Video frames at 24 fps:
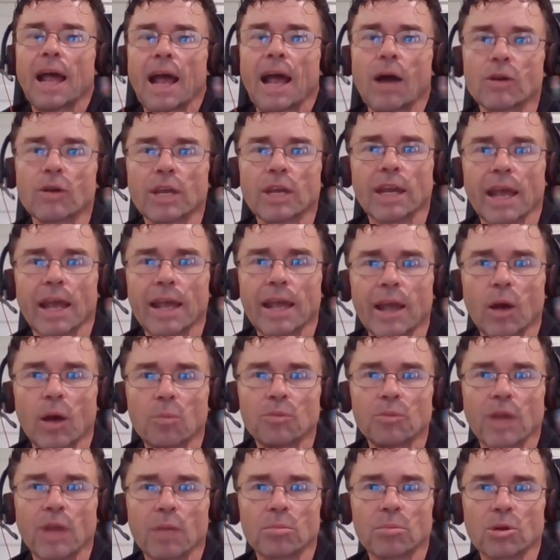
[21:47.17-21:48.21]
How can I
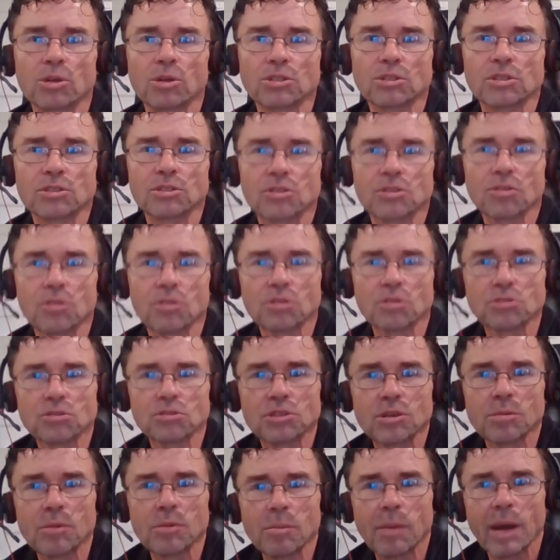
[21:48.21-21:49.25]
help that person? So those
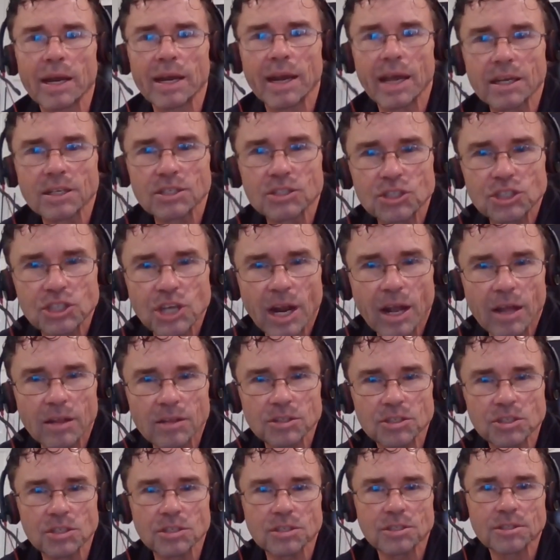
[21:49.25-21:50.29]
are some of my next
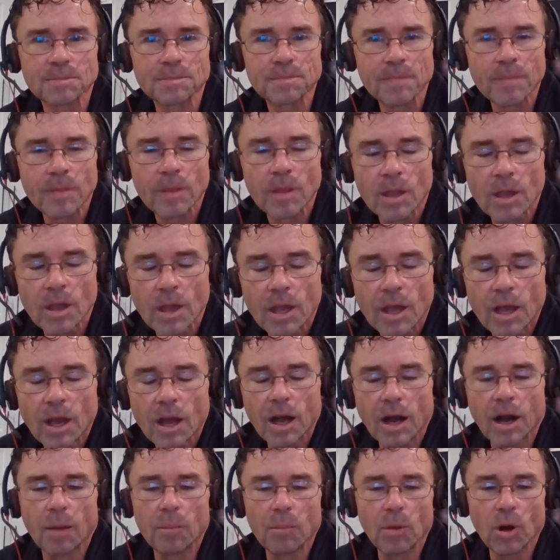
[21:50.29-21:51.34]
challenges.
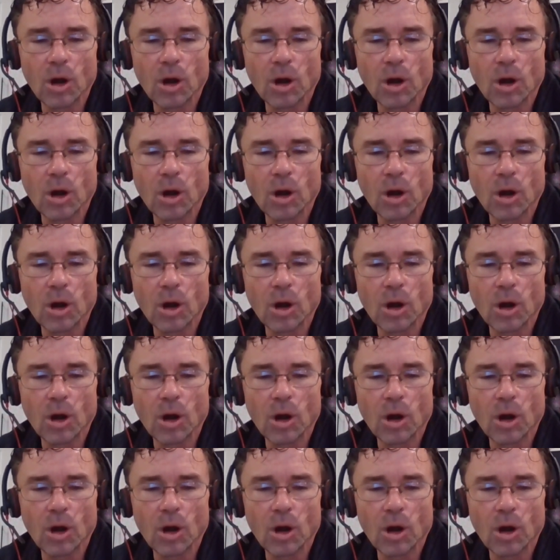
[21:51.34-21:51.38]
Mm.